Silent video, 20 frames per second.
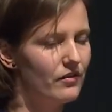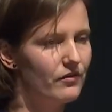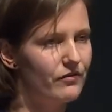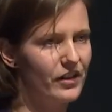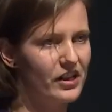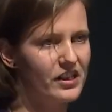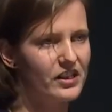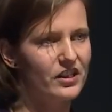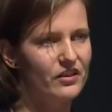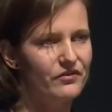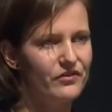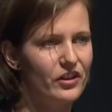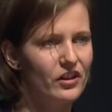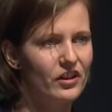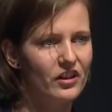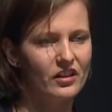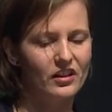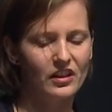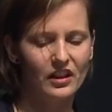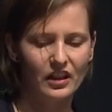First of
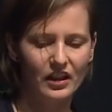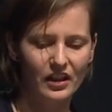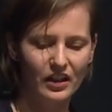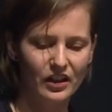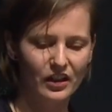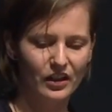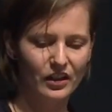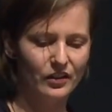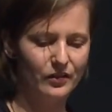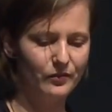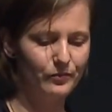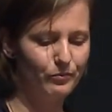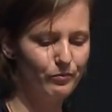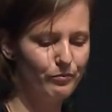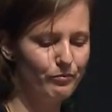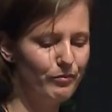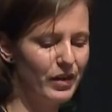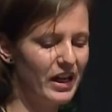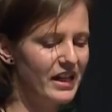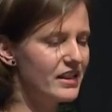all,
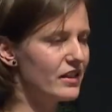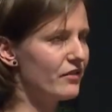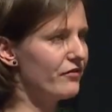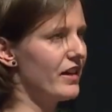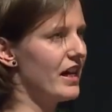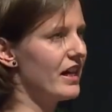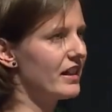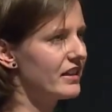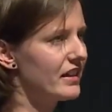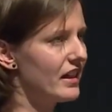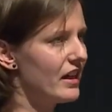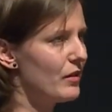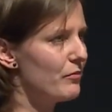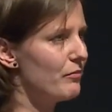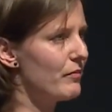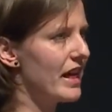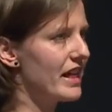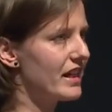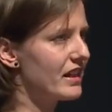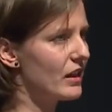parts of Acta
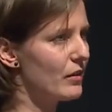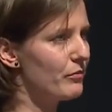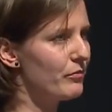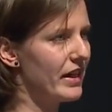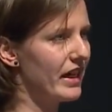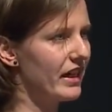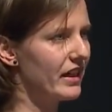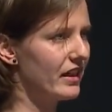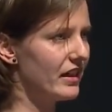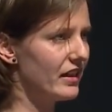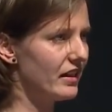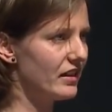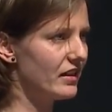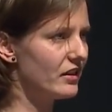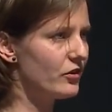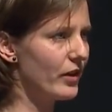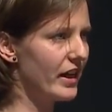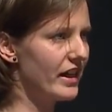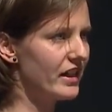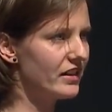might come back in a
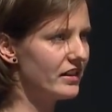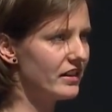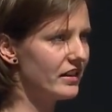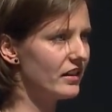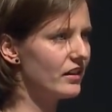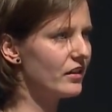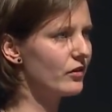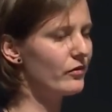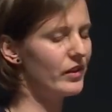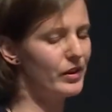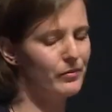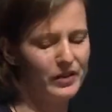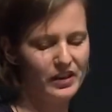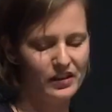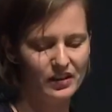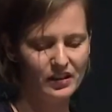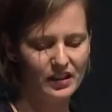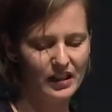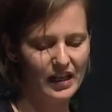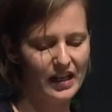trade
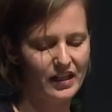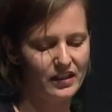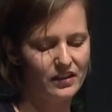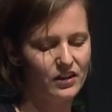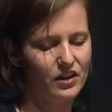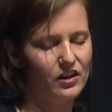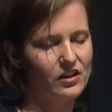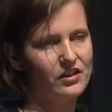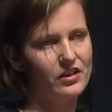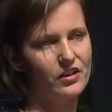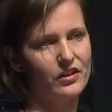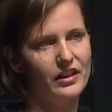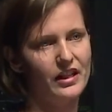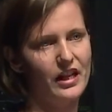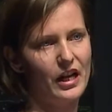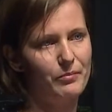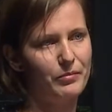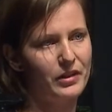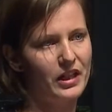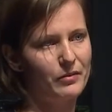agreement and also in
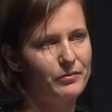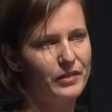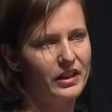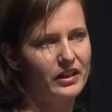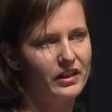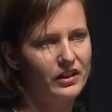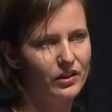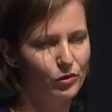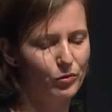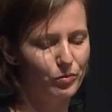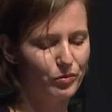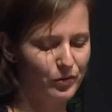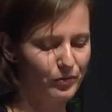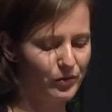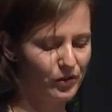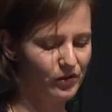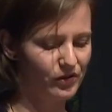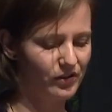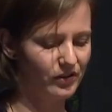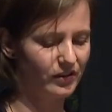upcoming EU
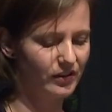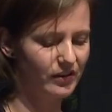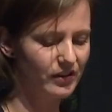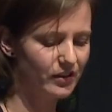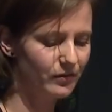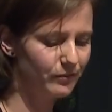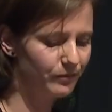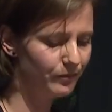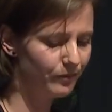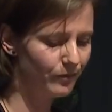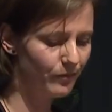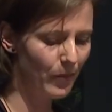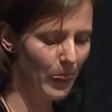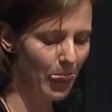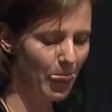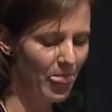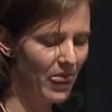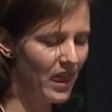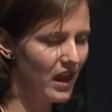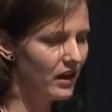proposals.
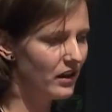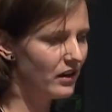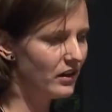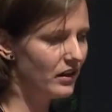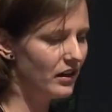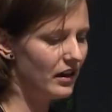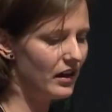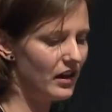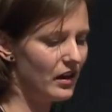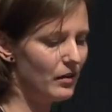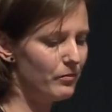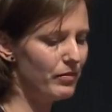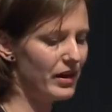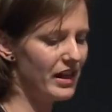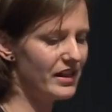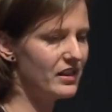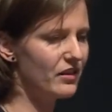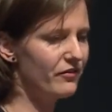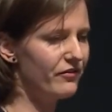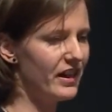
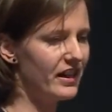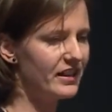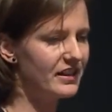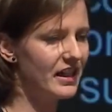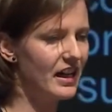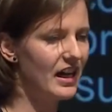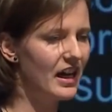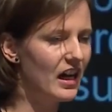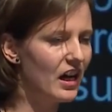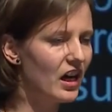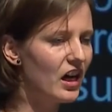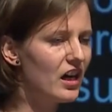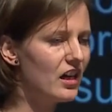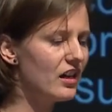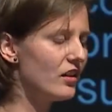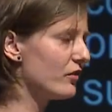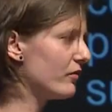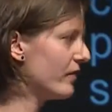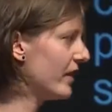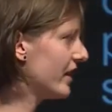Parts of Acta are
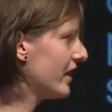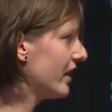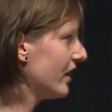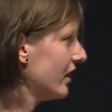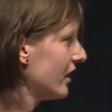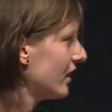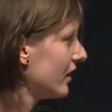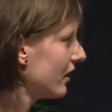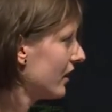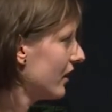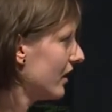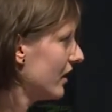already,